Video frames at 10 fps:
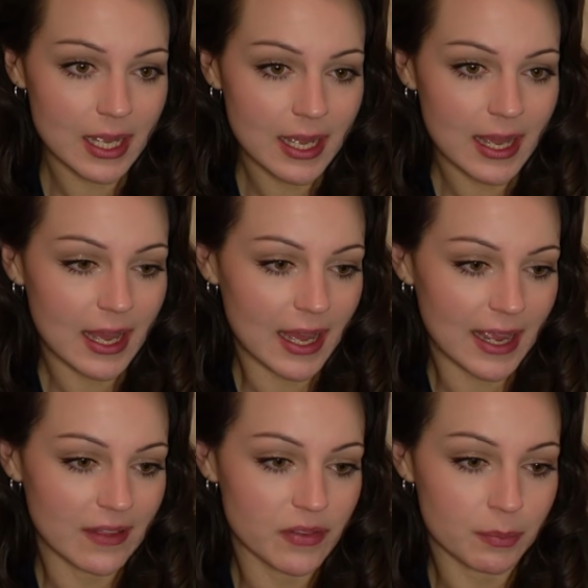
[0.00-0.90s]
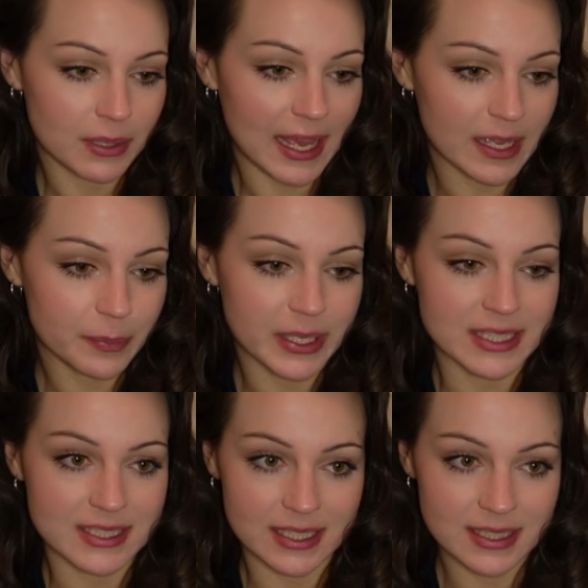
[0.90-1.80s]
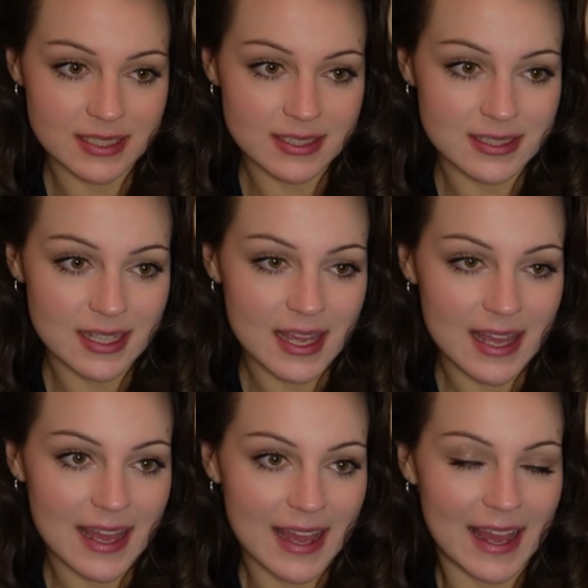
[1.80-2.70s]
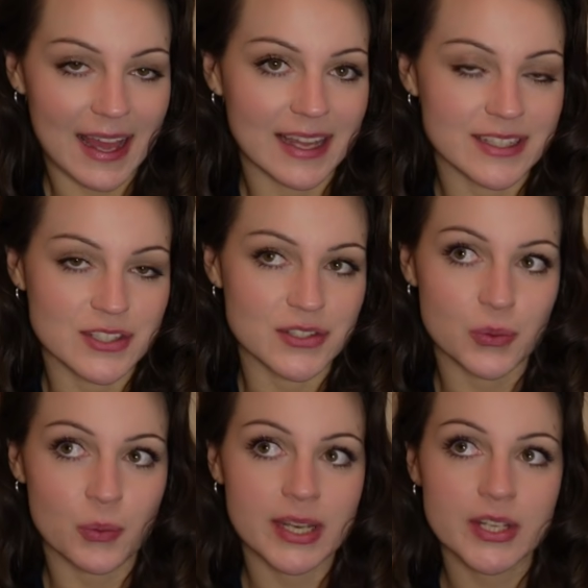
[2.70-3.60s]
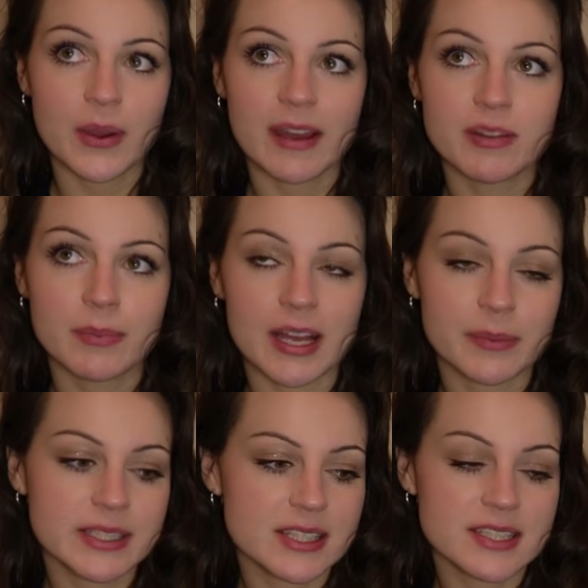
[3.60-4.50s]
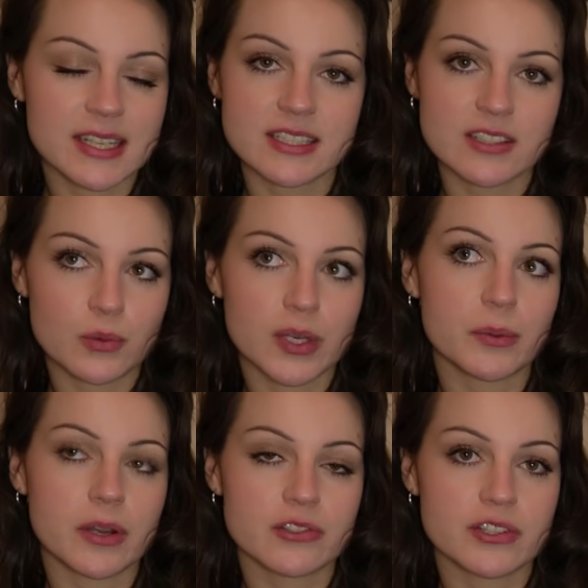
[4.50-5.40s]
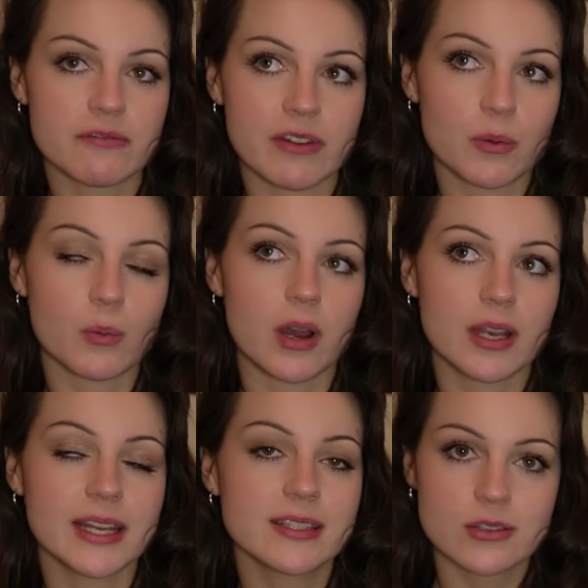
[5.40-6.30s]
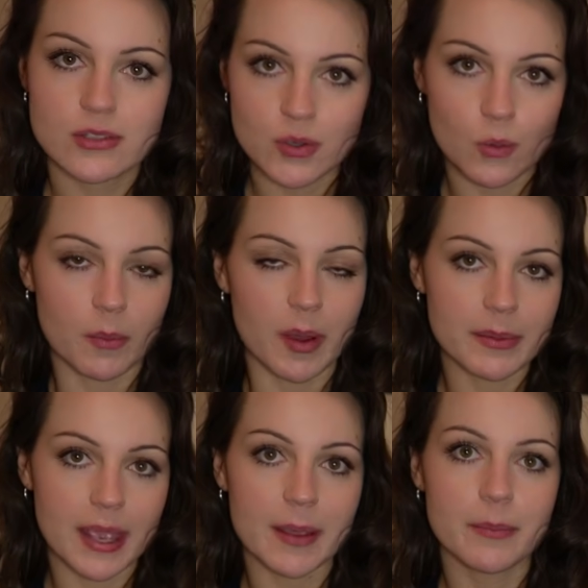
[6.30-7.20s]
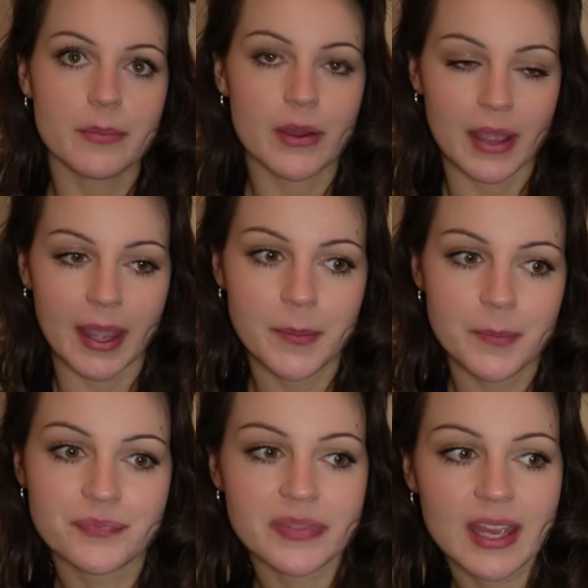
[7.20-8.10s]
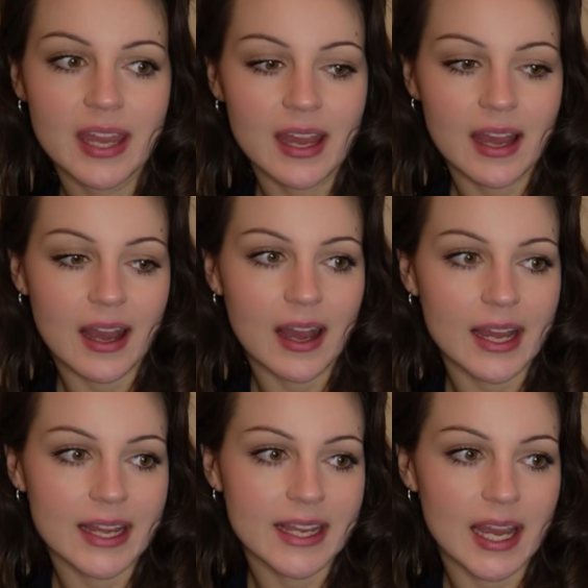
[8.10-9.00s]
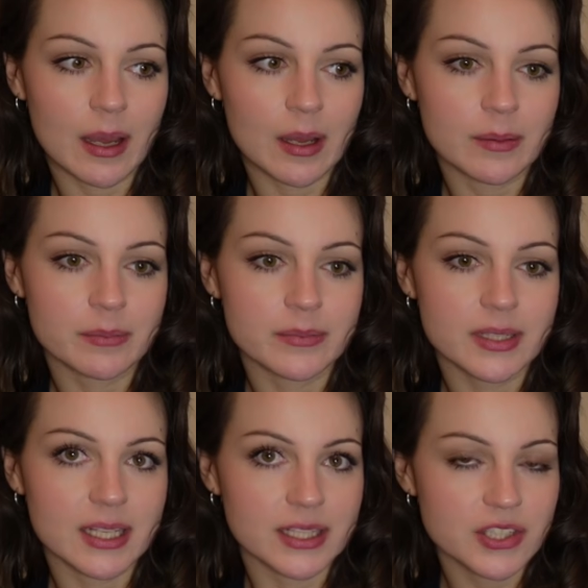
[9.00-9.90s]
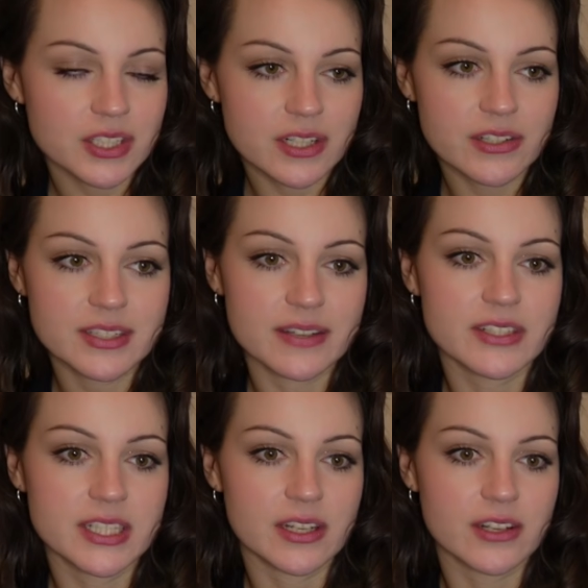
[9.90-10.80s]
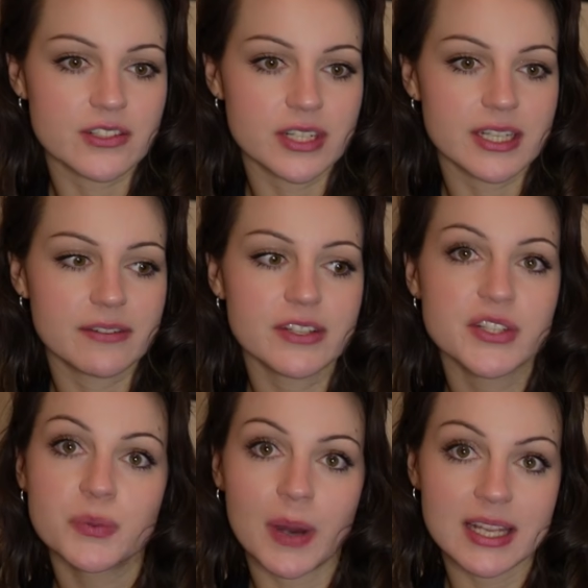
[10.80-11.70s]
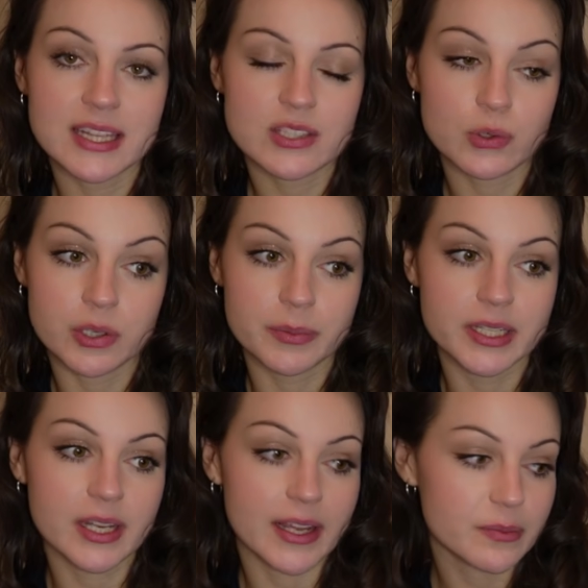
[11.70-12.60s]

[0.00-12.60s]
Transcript: I had the black pieces, and when you have the black pieces against the 2100 in round one, it's just a warm-up game, okay? I am like just under 1700. If I do well in this tournament, I could break